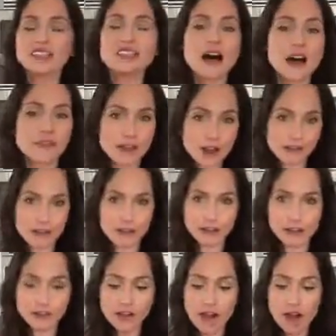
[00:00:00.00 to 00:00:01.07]

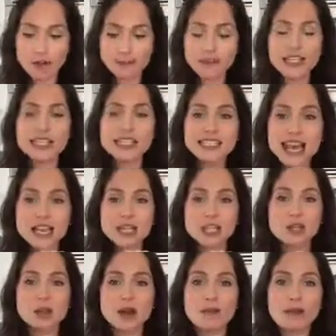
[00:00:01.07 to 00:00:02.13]
Love. This is
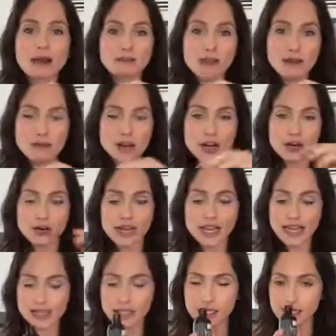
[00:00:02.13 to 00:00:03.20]
actually one of my favorite
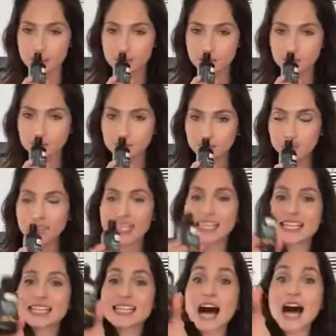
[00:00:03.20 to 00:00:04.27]
ingredients. This
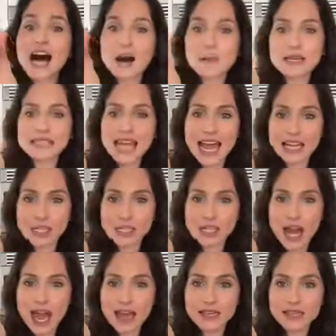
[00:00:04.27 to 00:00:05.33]
is almond
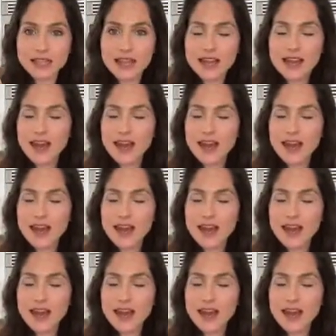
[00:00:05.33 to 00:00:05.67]
extract.